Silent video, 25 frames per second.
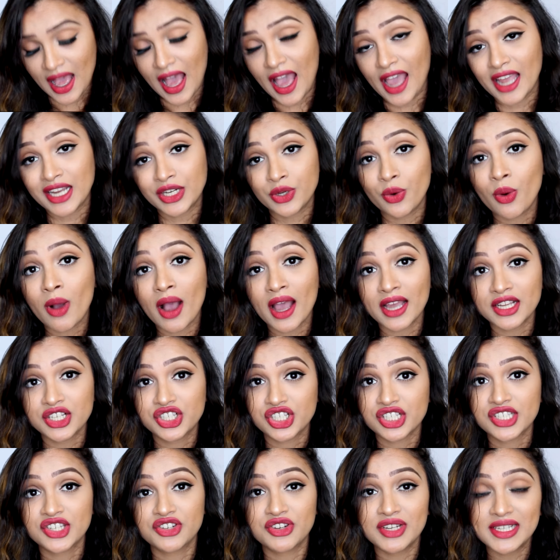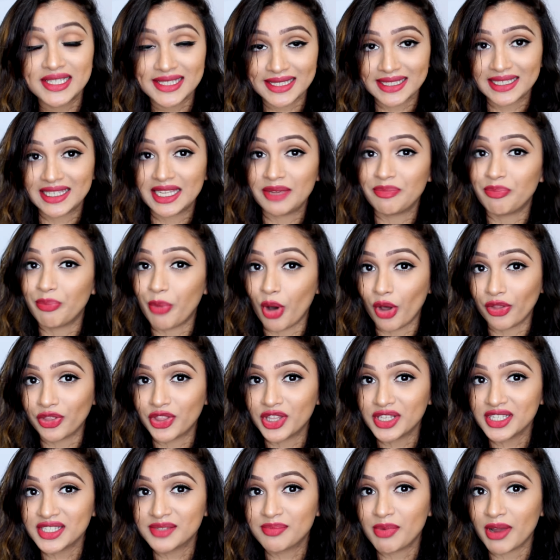I know I just recently bought
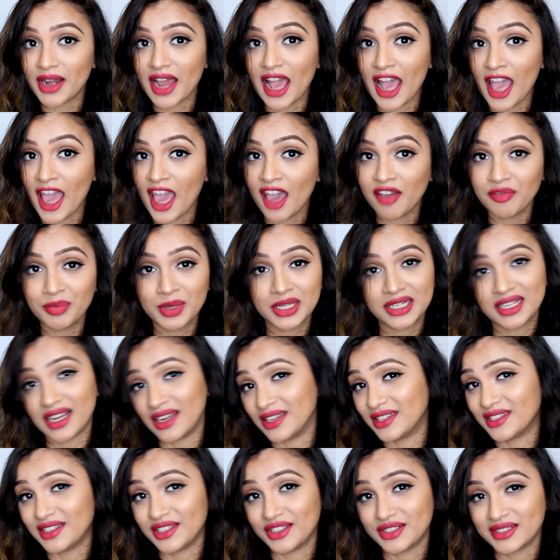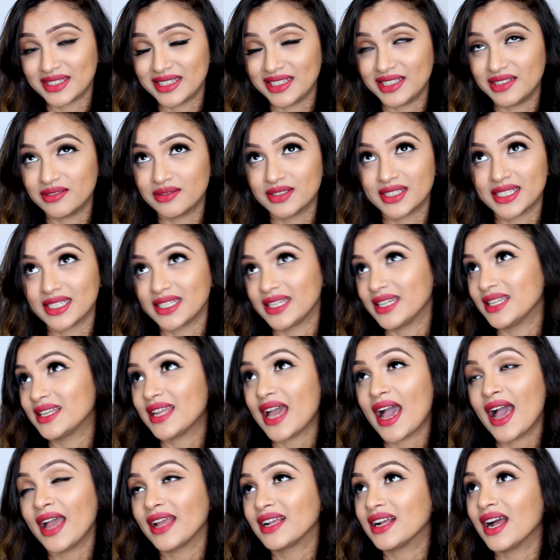this, but I have been continuously using
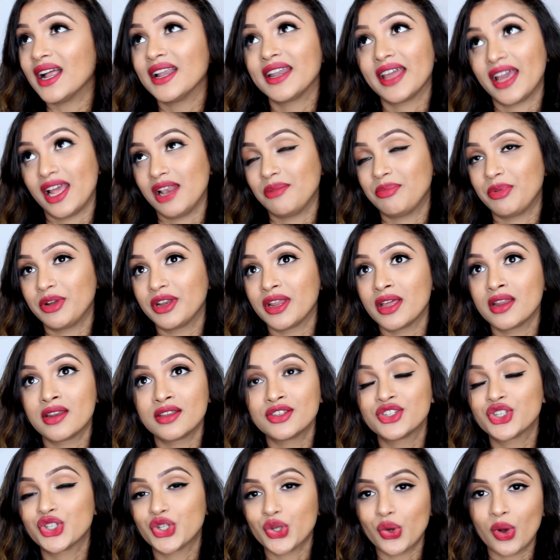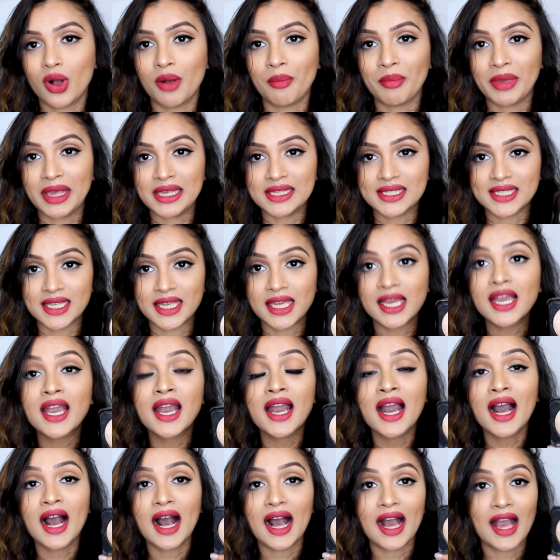it. I can't help it. It is so amazing.
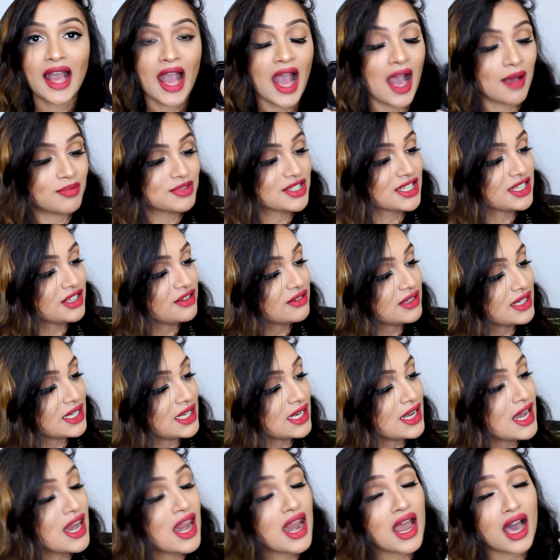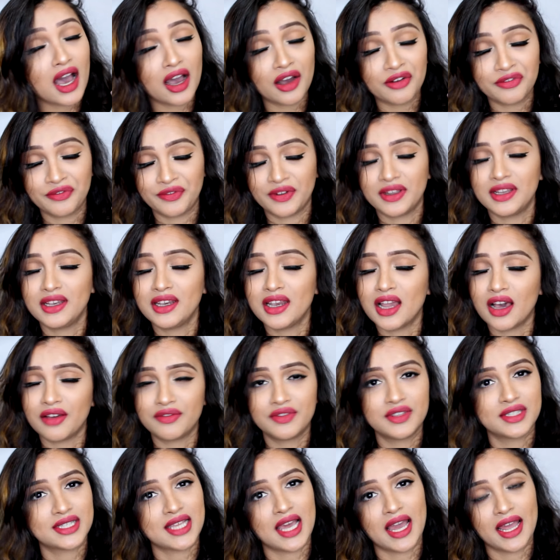I absolutely
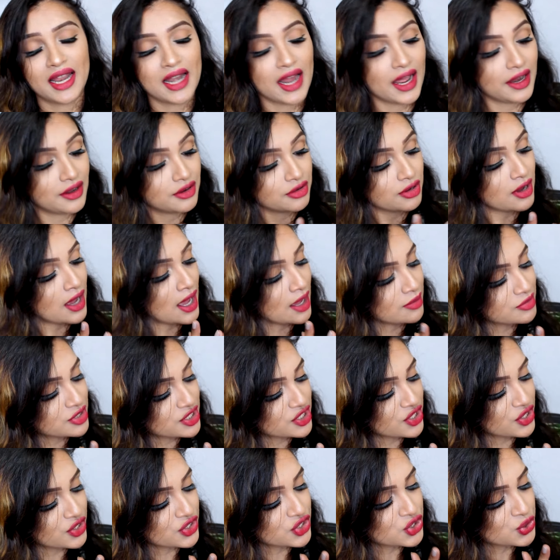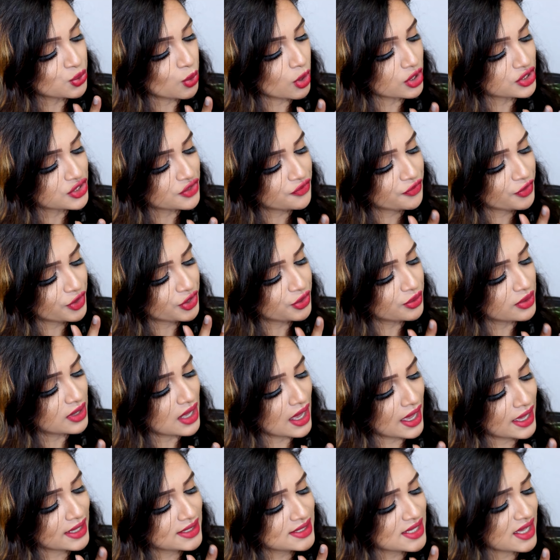love this highlighter. I'm just gonna swatch it for you
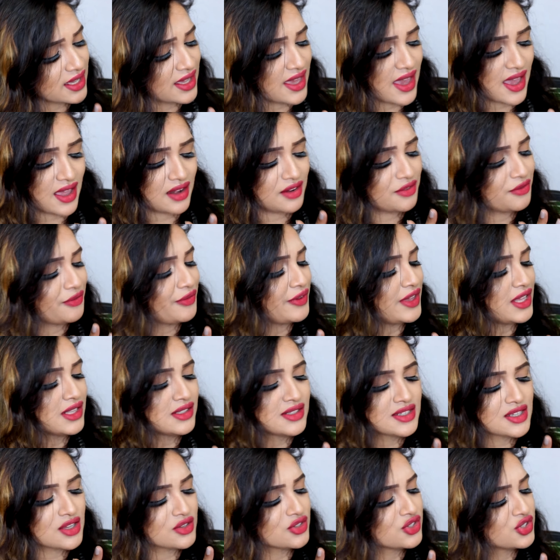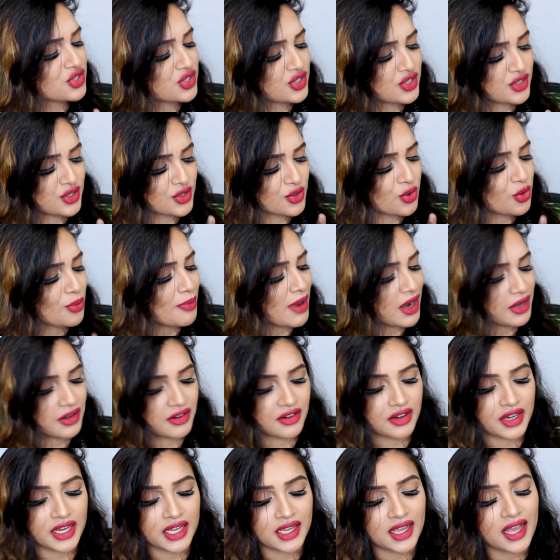guys again. It feels so
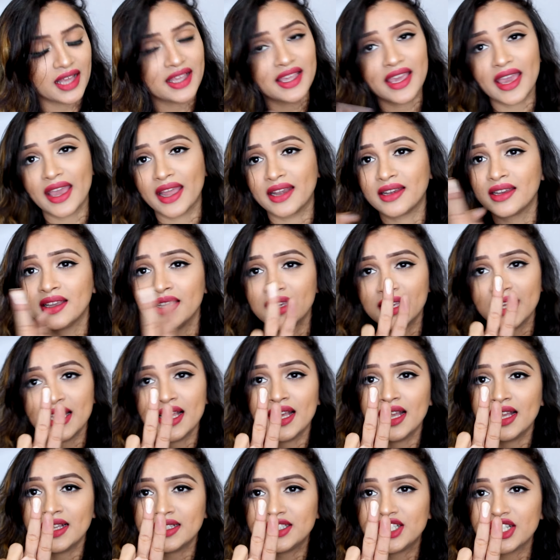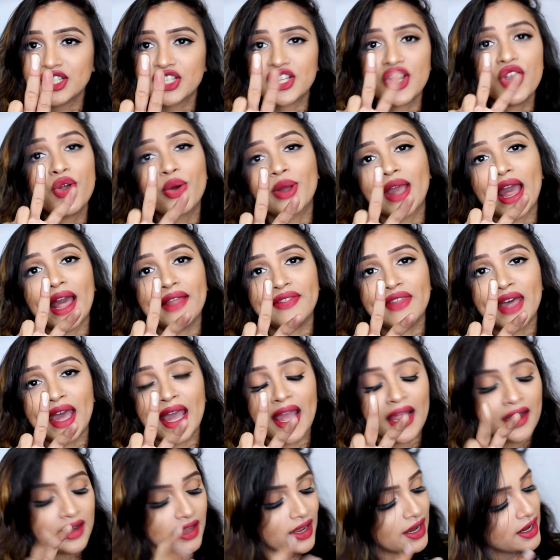buttery. Again, just look at
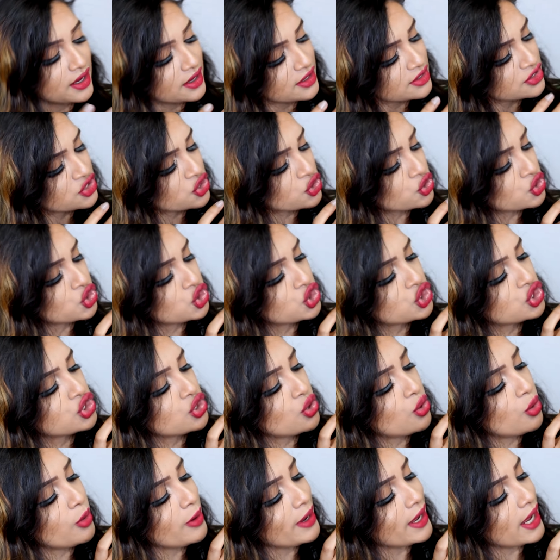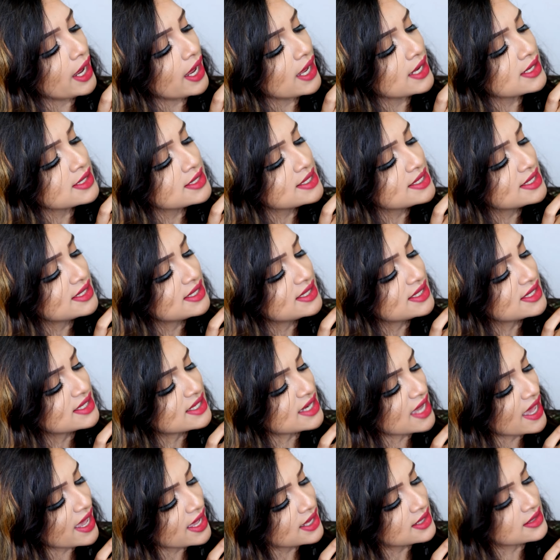that. It is so
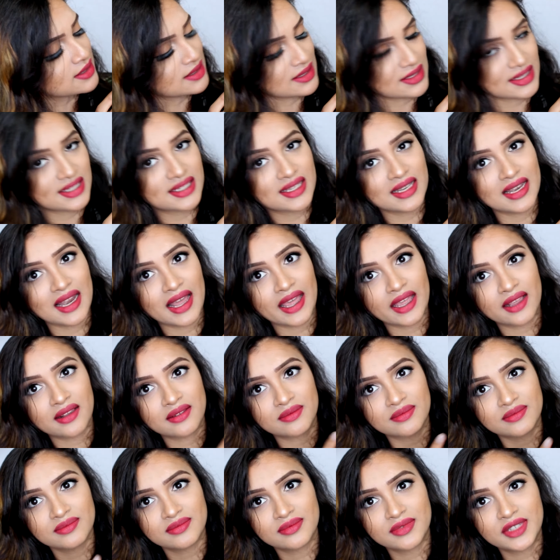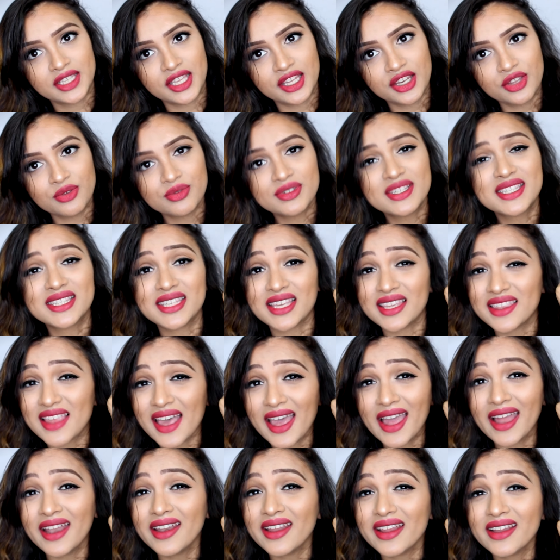intense. Like, can you see
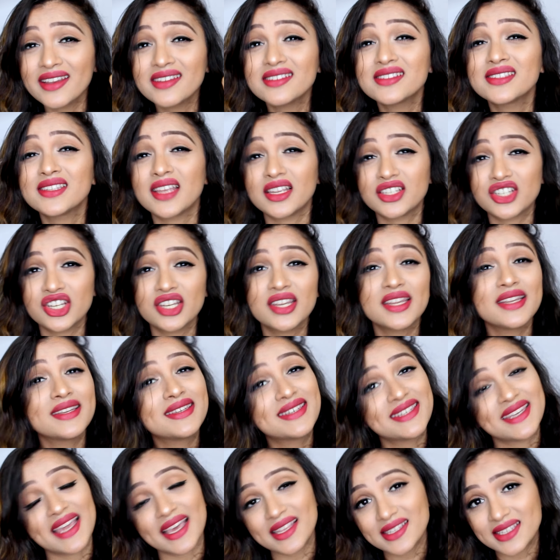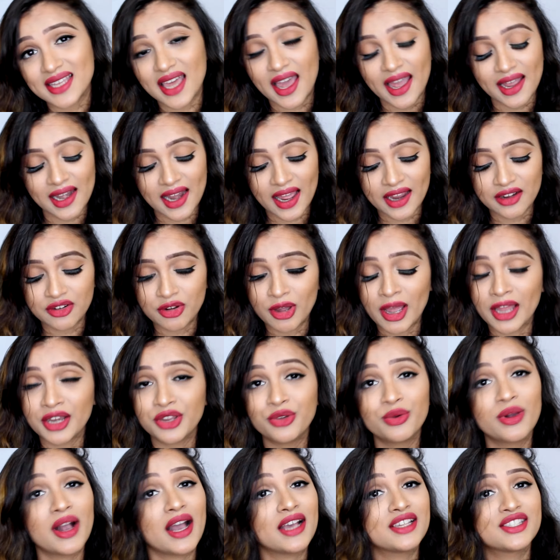that? It is such an intense highlighter,
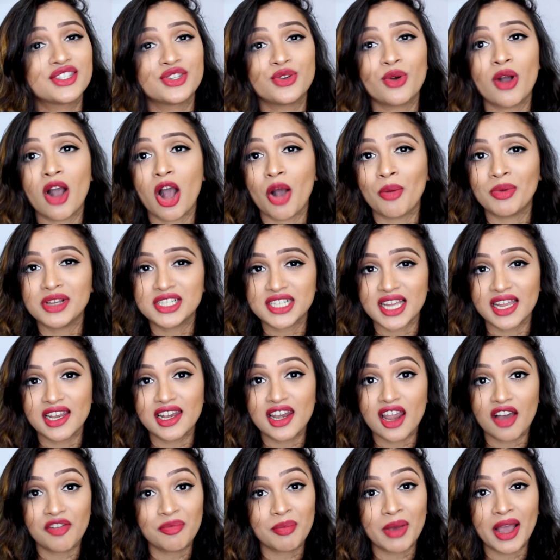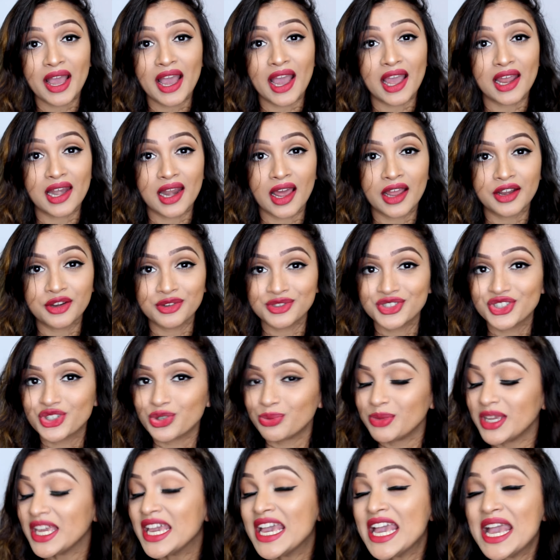and you guys know how much I love my highlighters
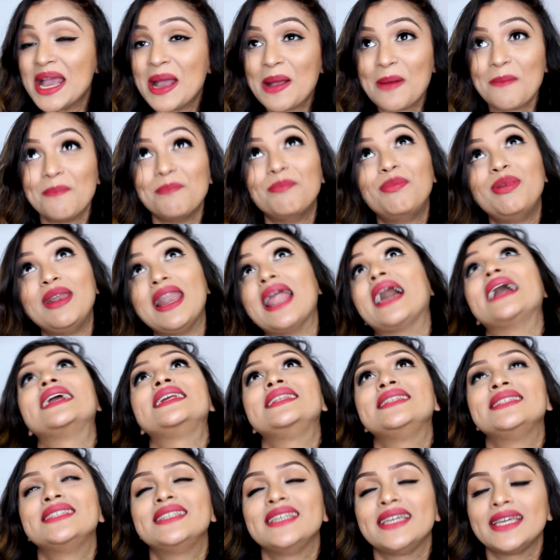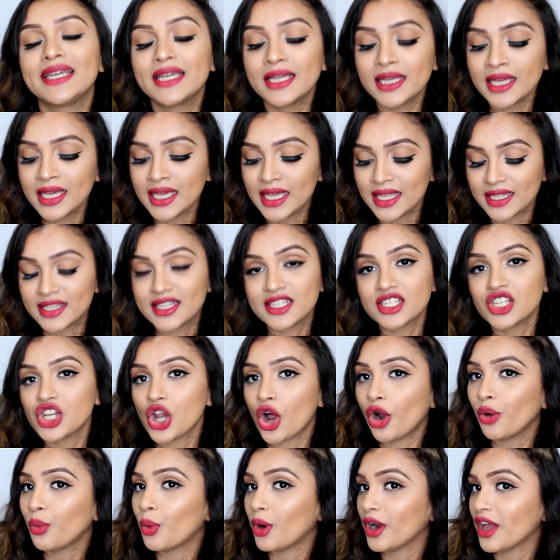to be blinding. This is
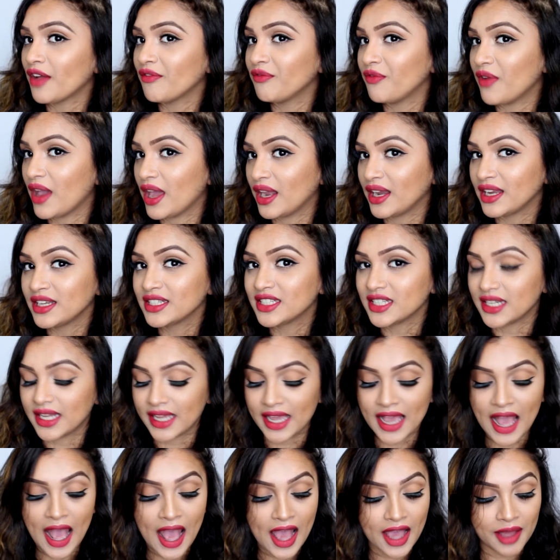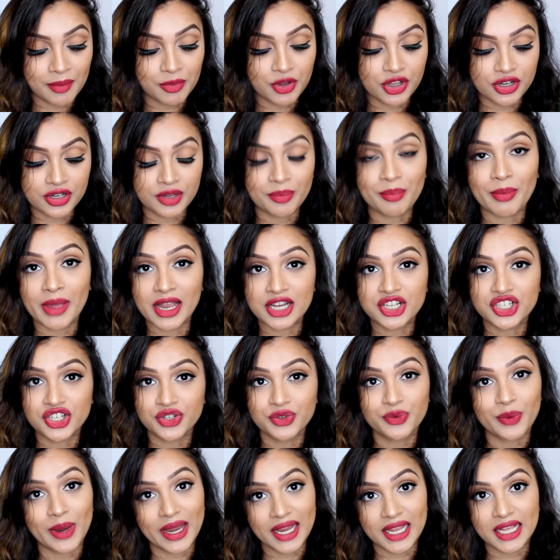not what I'm wearing today. I'm gonna
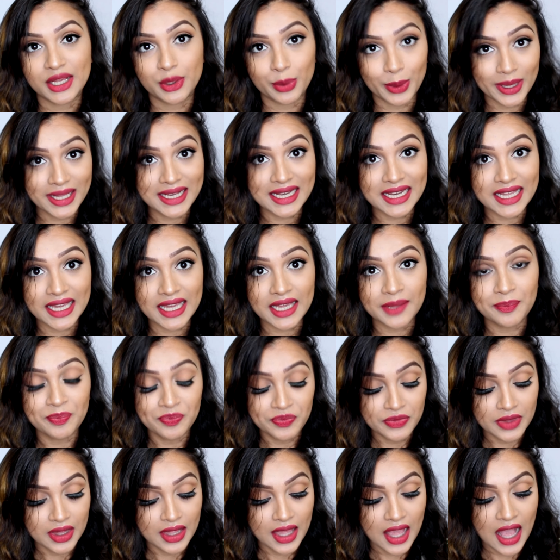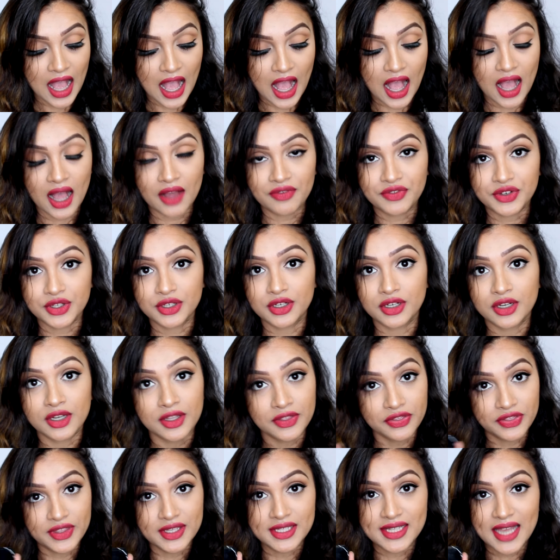mention very quickly
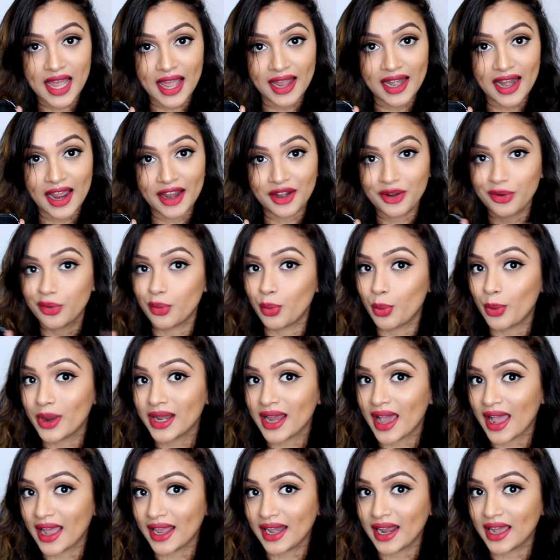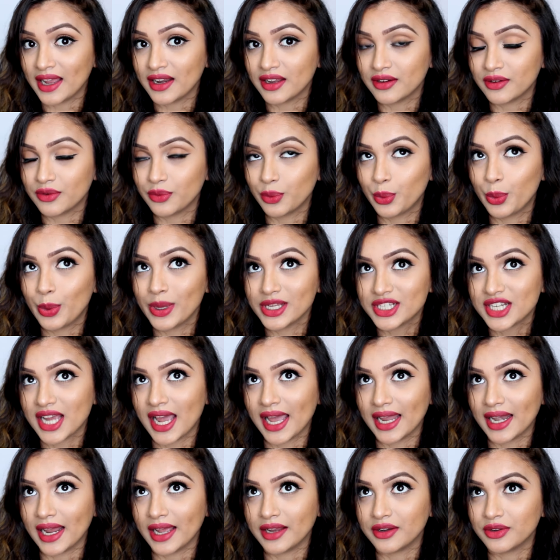after this highlighter, which highlighter
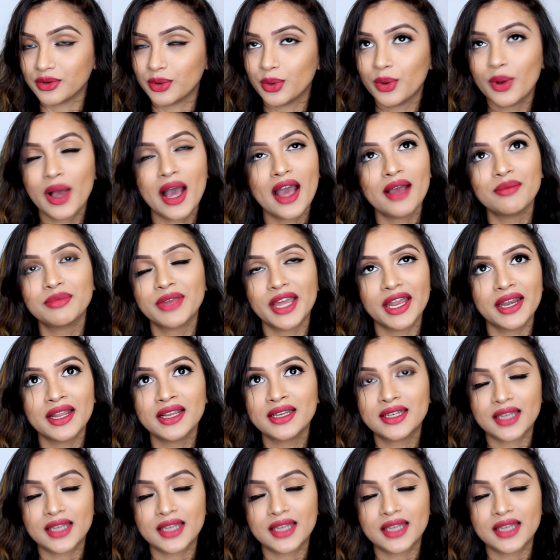I'm